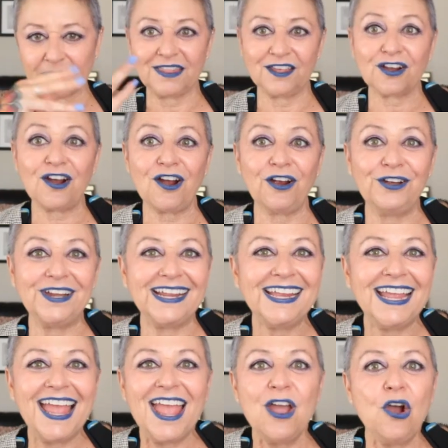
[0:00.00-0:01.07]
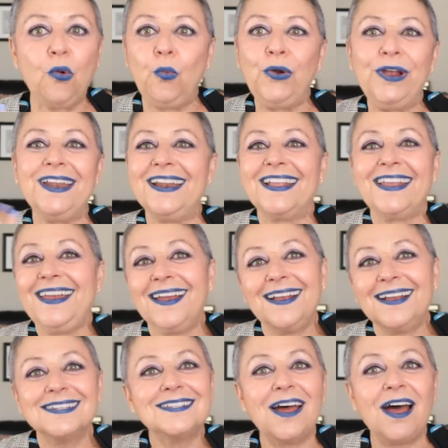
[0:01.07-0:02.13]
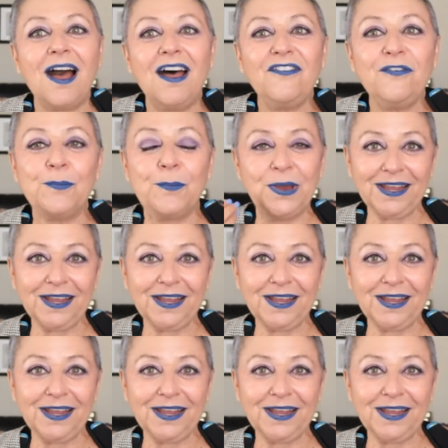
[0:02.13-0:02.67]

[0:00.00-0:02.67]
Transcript: the carney wouldn't kick us off